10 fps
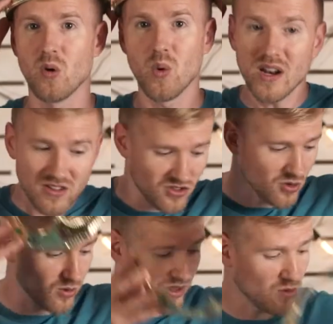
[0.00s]
One
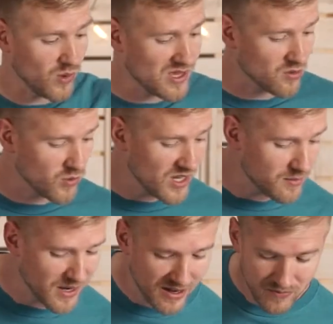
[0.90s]
story that we can read
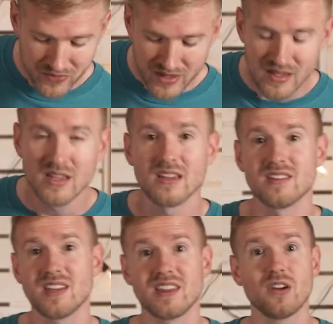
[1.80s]
about is
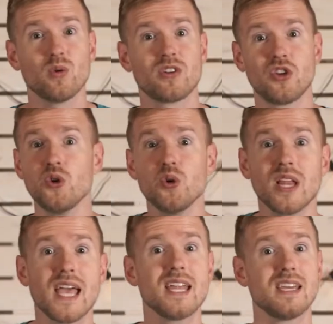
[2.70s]
that there were two
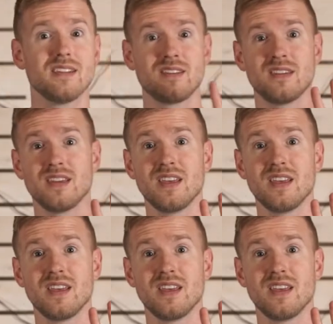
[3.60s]
ladies,